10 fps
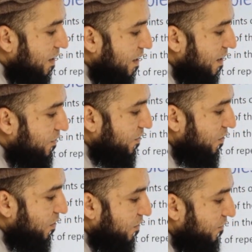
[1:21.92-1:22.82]
And
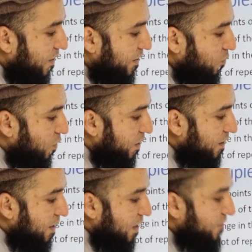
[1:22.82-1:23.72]
the final one
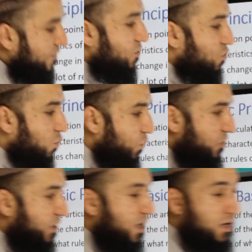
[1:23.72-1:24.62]
is alif. So we
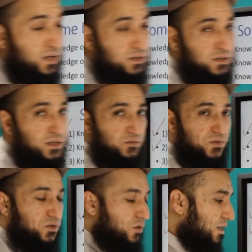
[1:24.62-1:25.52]
recognized
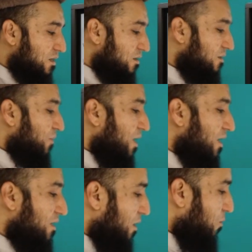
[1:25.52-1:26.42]
individual letters,
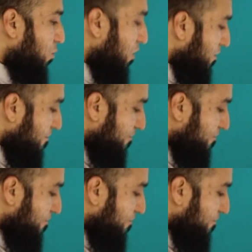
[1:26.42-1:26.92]
step 1.